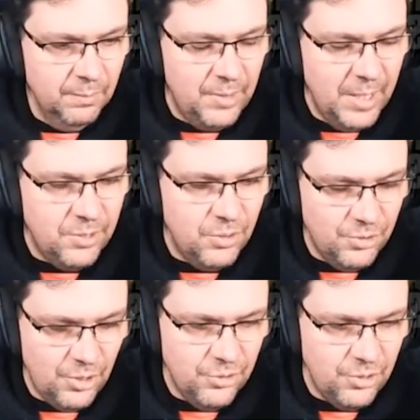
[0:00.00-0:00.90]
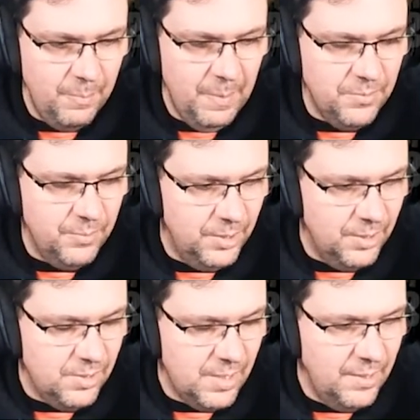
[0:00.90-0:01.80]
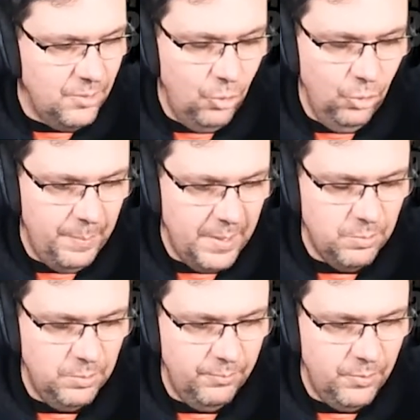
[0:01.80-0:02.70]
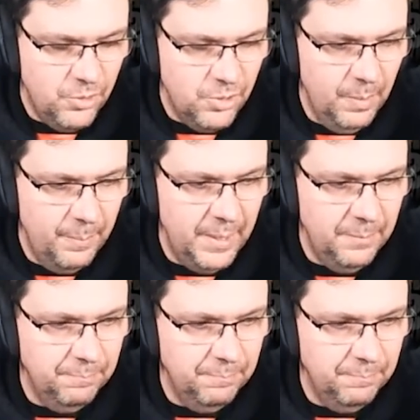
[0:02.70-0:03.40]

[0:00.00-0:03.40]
Thank you so, so much for this and all the best with the future, my man.